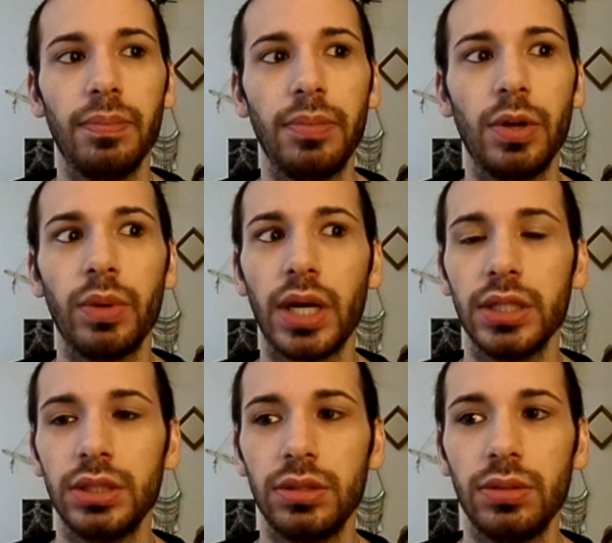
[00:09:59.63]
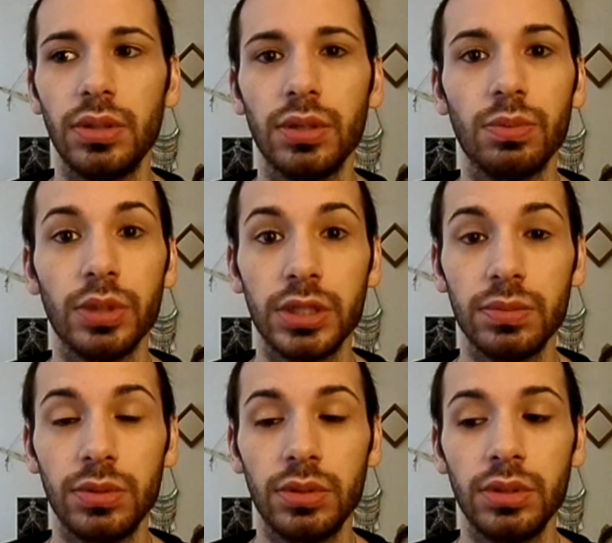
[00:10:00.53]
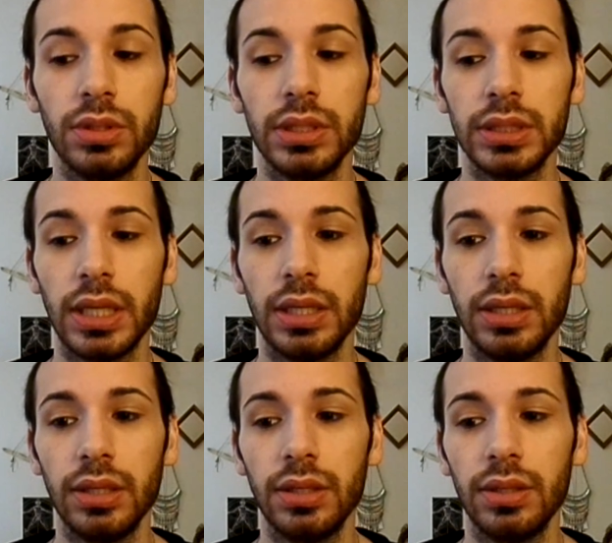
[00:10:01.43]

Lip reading: But when I do the ritual setting,